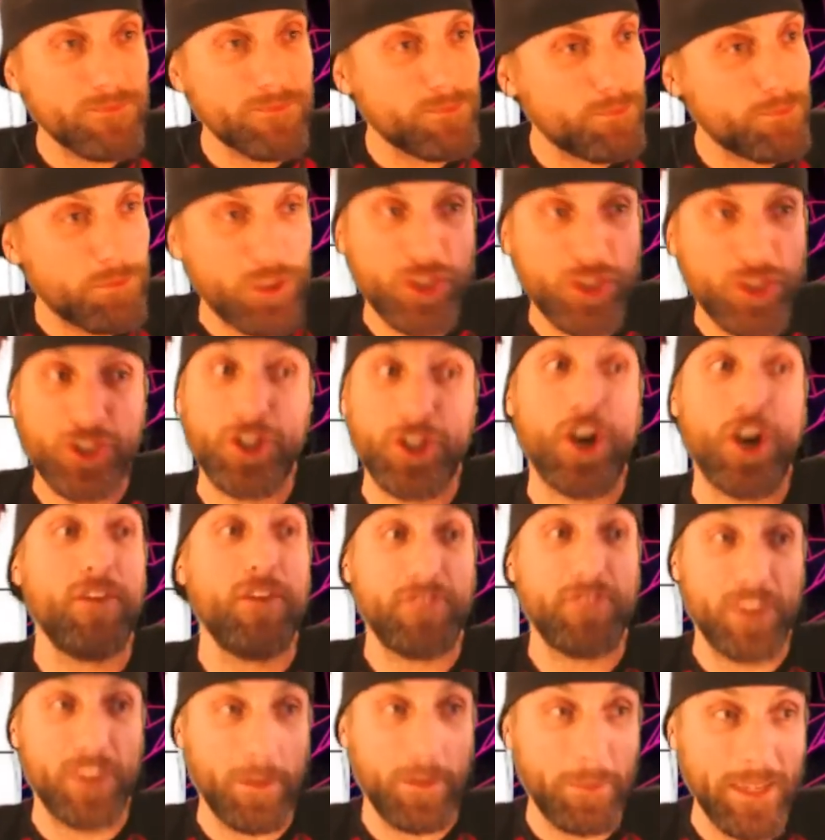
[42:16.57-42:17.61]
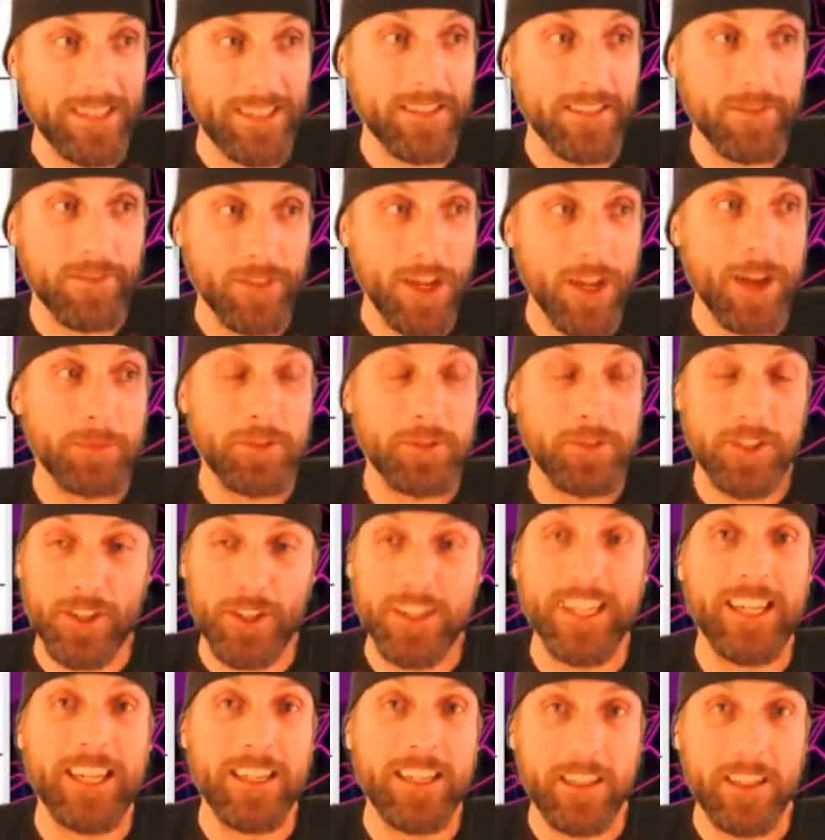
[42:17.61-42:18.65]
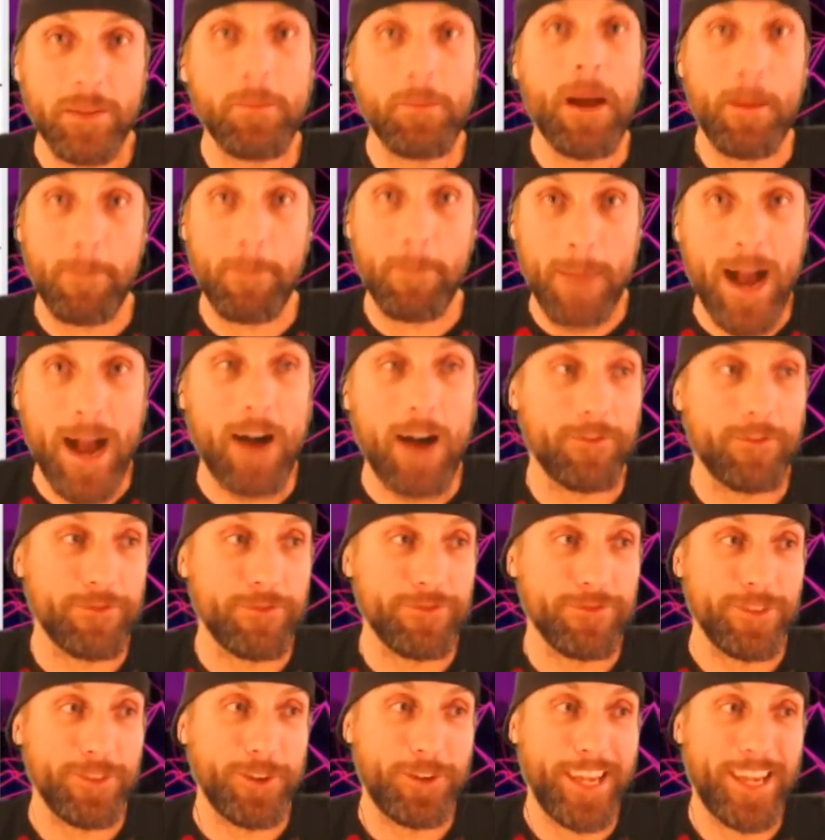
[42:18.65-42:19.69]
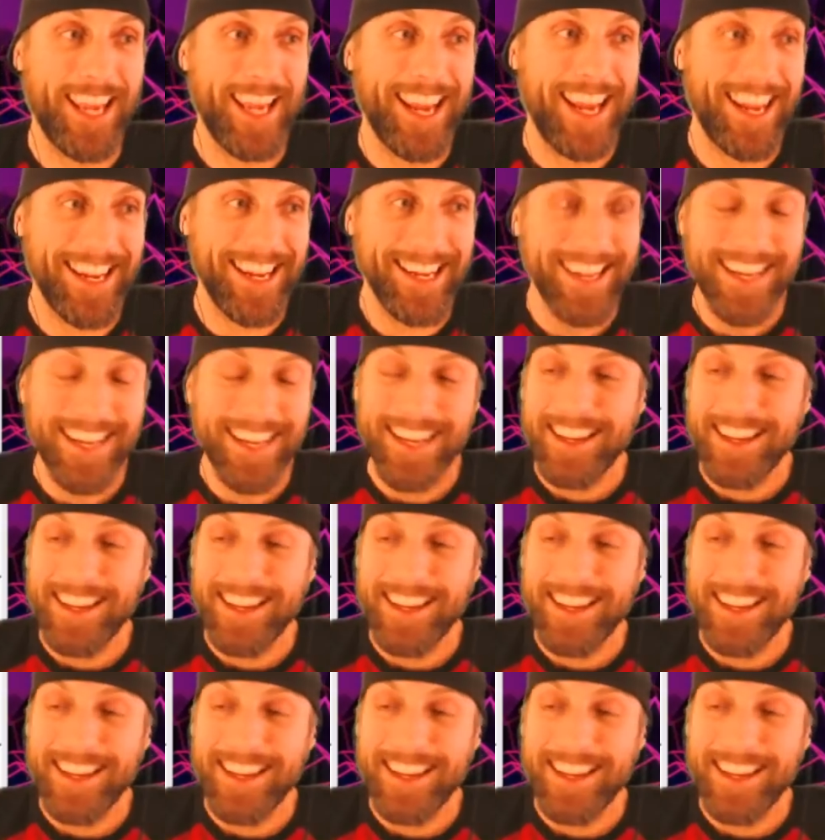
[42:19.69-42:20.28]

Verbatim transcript: shoved a piece of lobster into my mouth, okay?